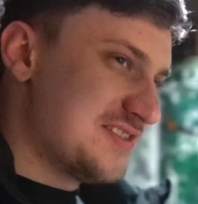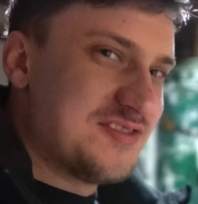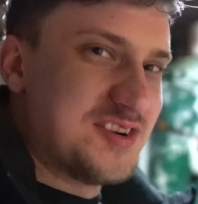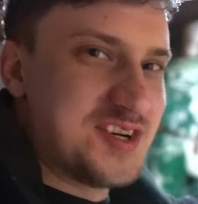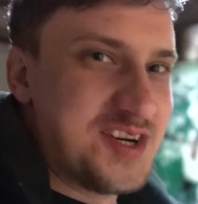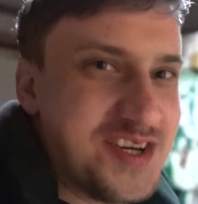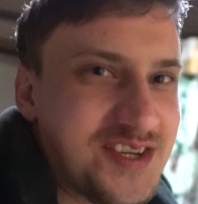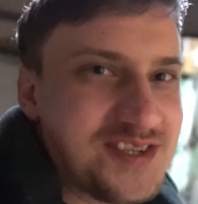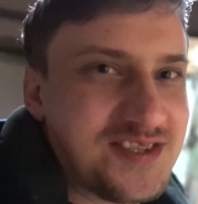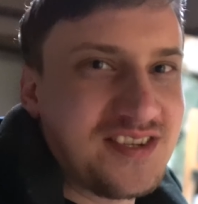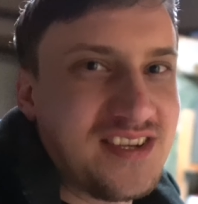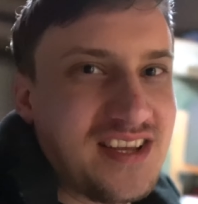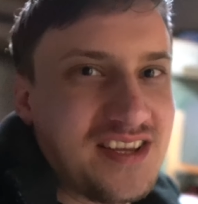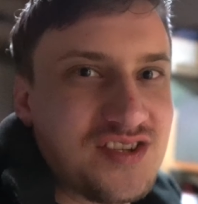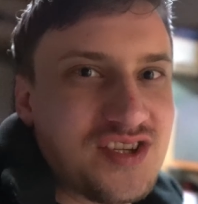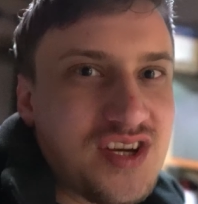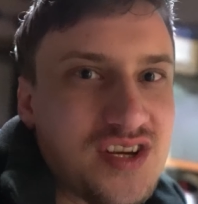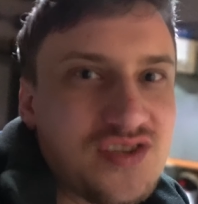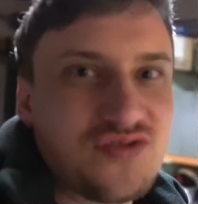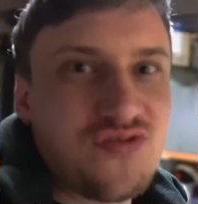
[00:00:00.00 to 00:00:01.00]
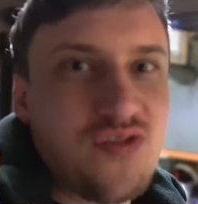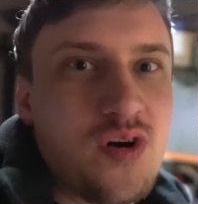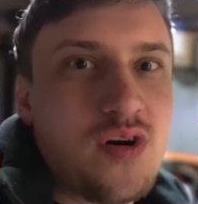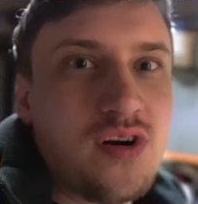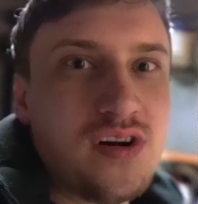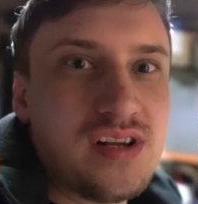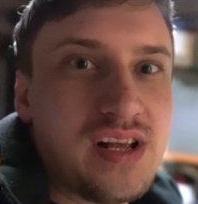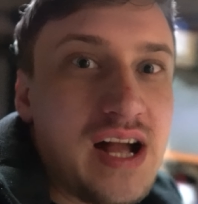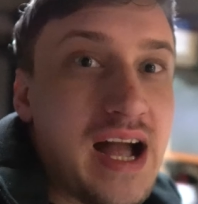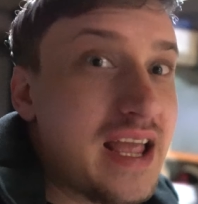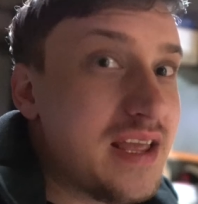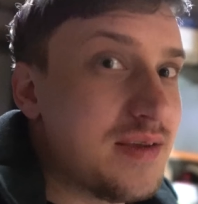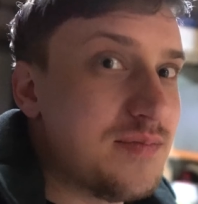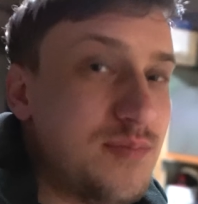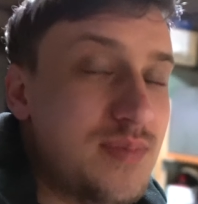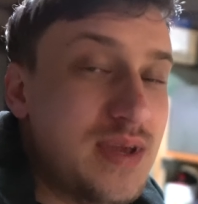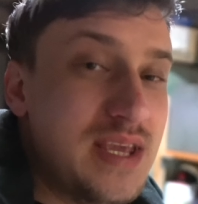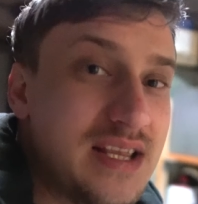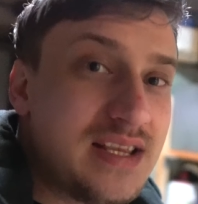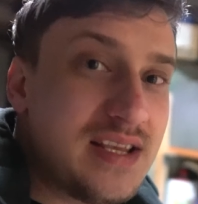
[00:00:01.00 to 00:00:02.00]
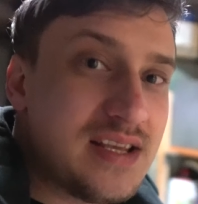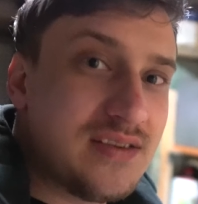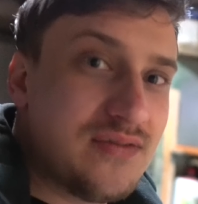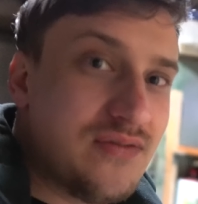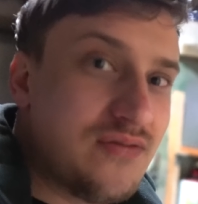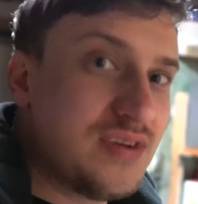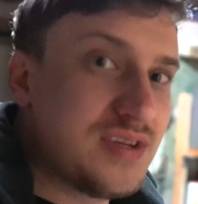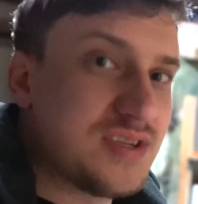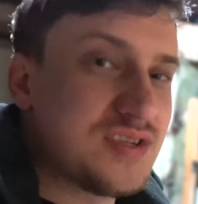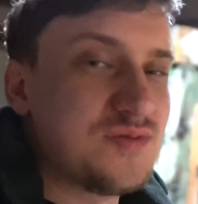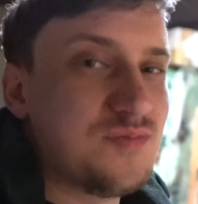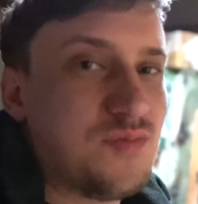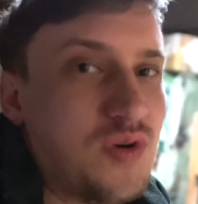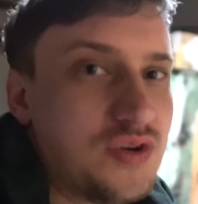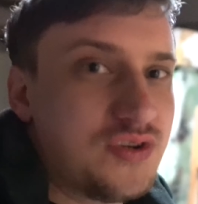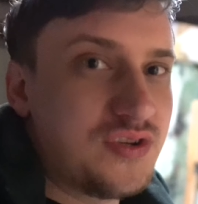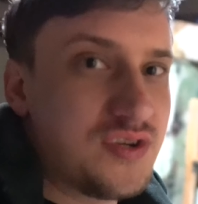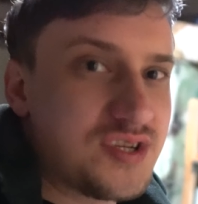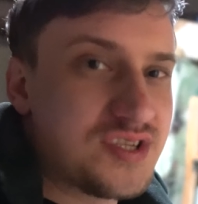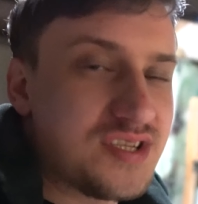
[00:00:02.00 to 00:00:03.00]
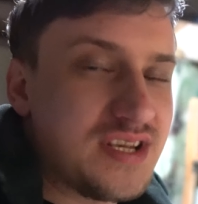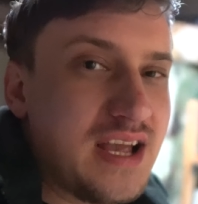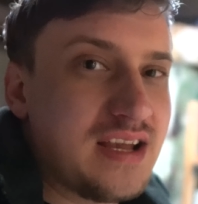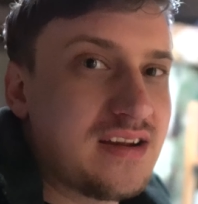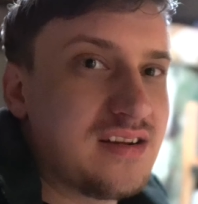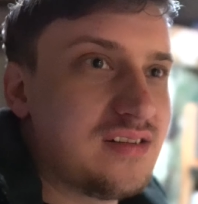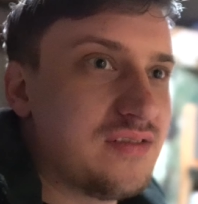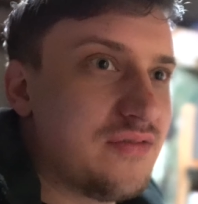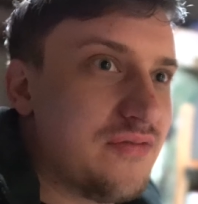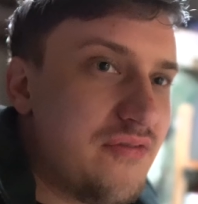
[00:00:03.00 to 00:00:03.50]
the reason I changed the oil. I beat this motorcycle